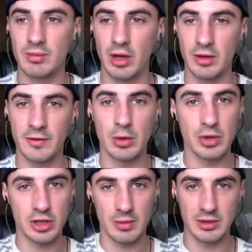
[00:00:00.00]
but the
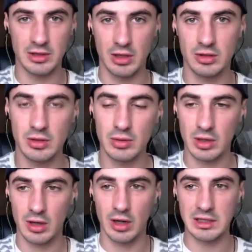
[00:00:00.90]
viewership and such do
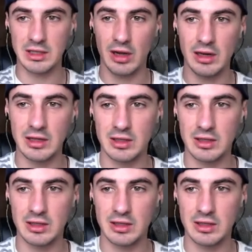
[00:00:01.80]
decline slightly.